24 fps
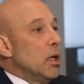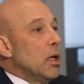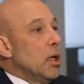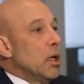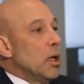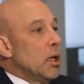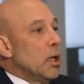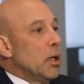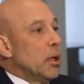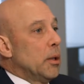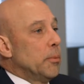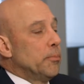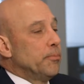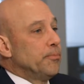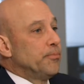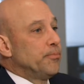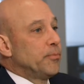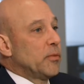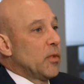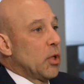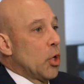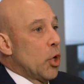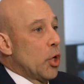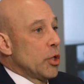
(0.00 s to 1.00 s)

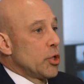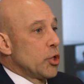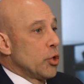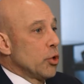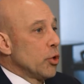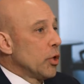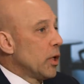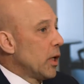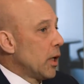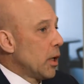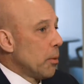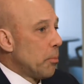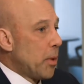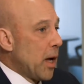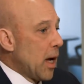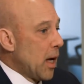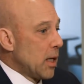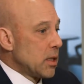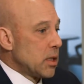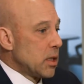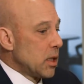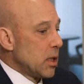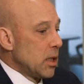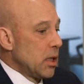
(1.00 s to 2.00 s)
lost earning
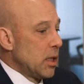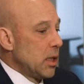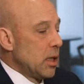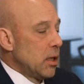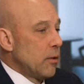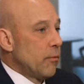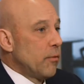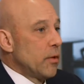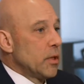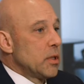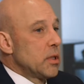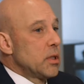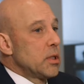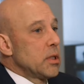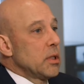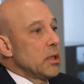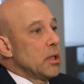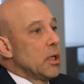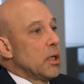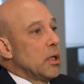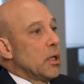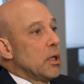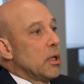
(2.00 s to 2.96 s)
capacity if it's